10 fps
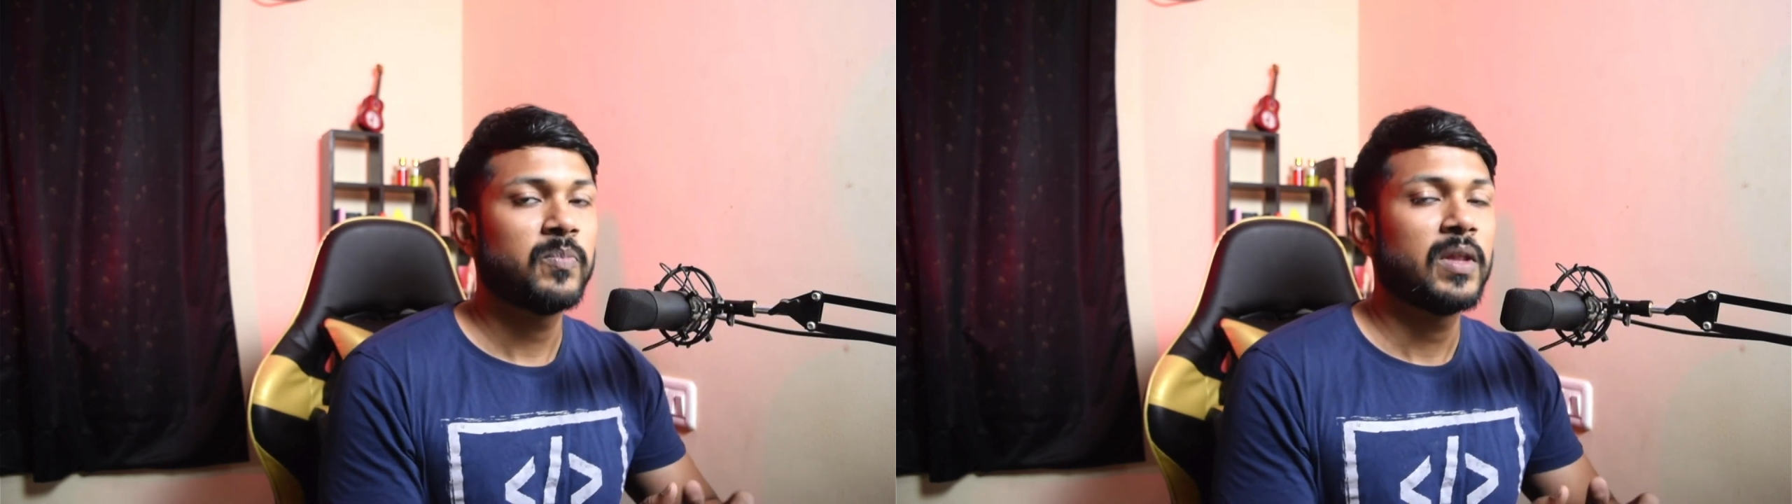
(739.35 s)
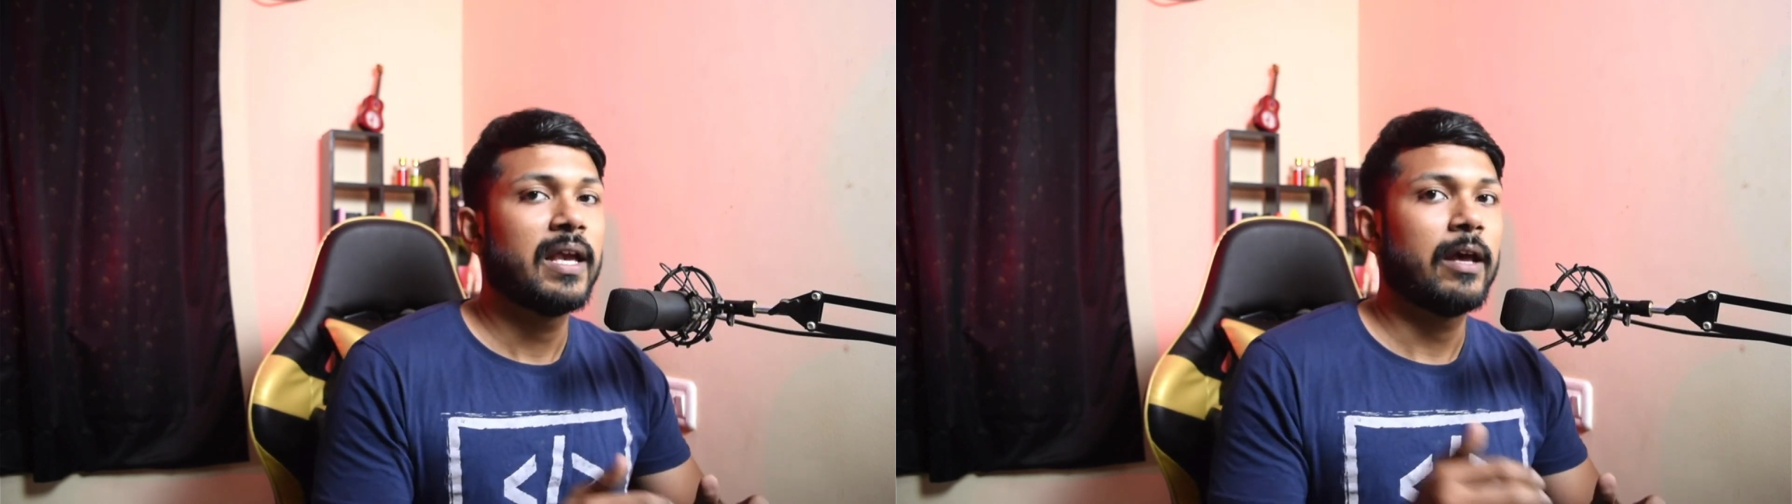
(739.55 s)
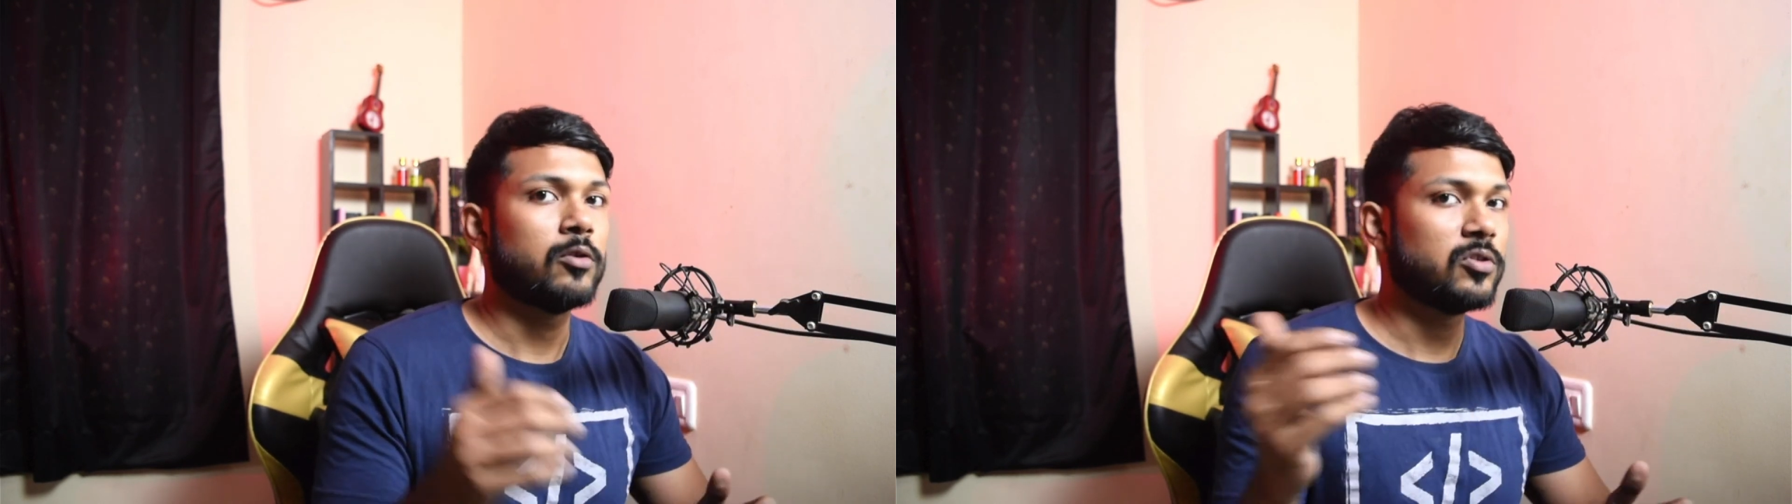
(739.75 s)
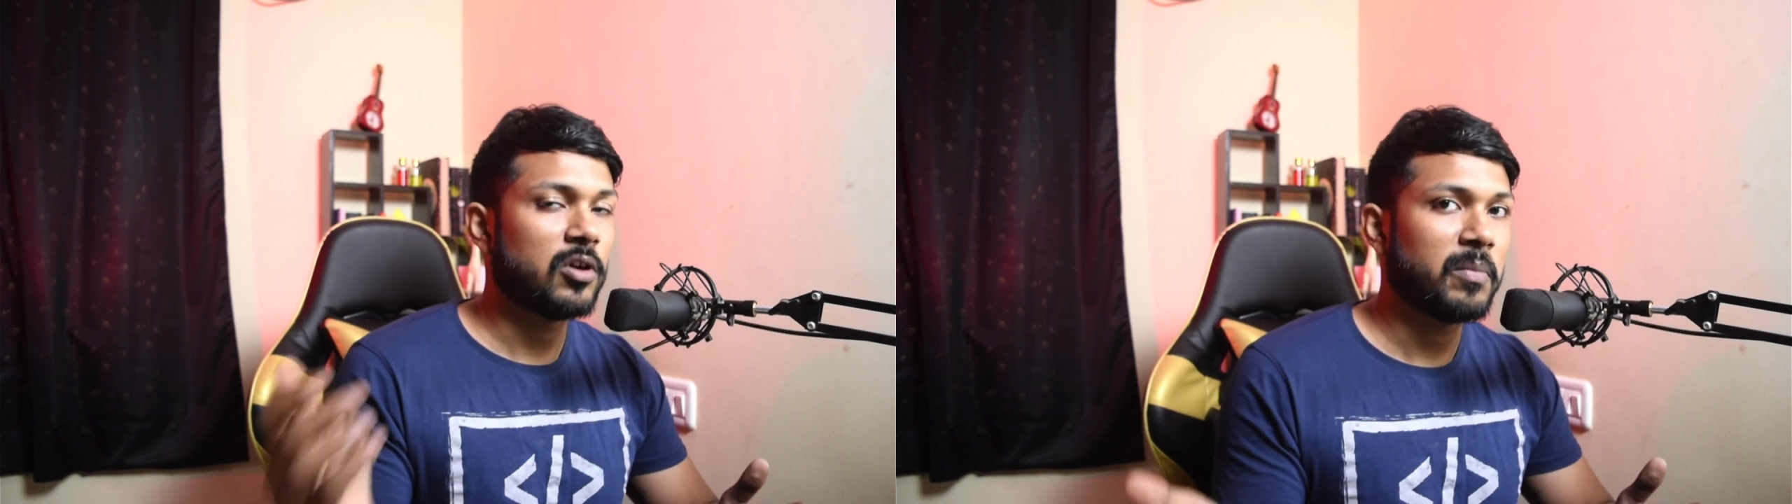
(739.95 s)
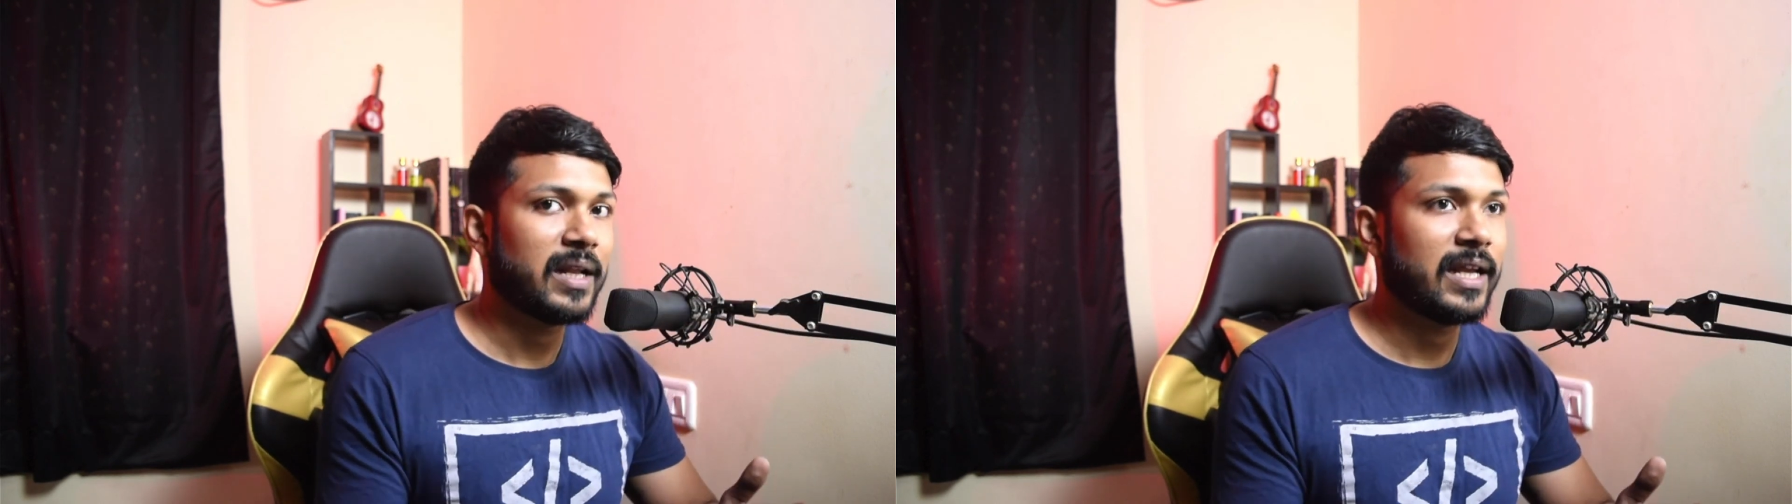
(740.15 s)
and also drop a
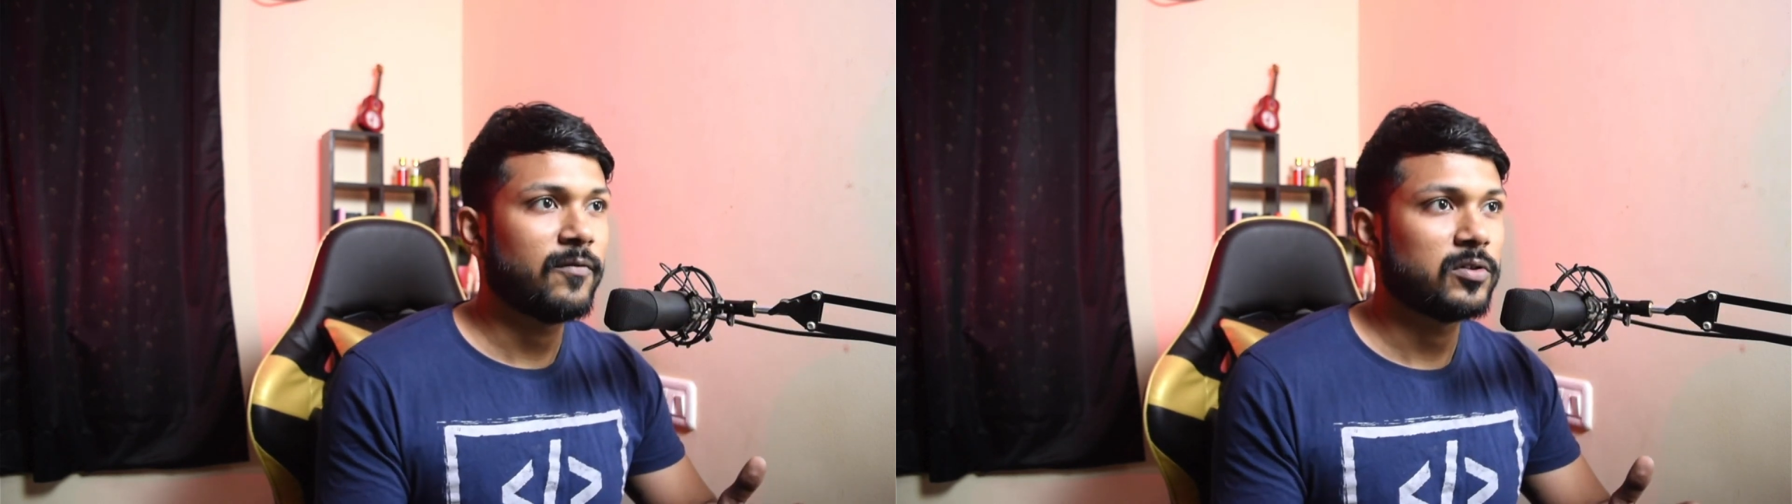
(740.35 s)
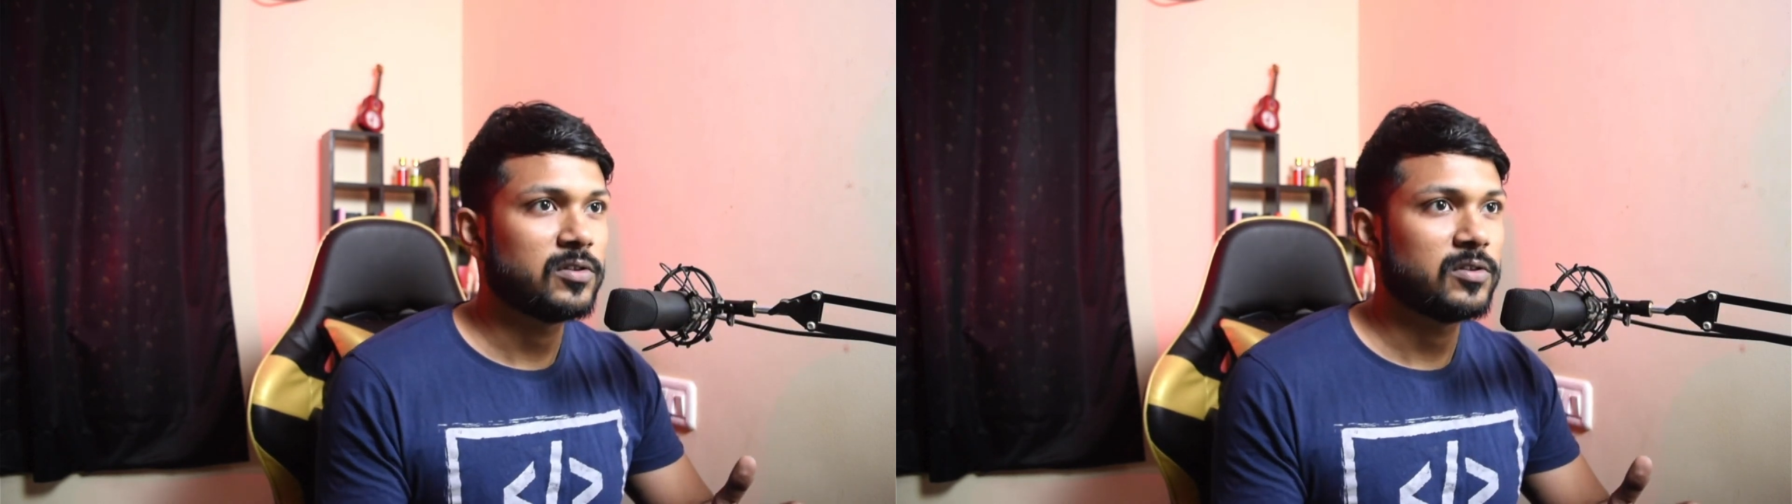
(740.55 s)
like for this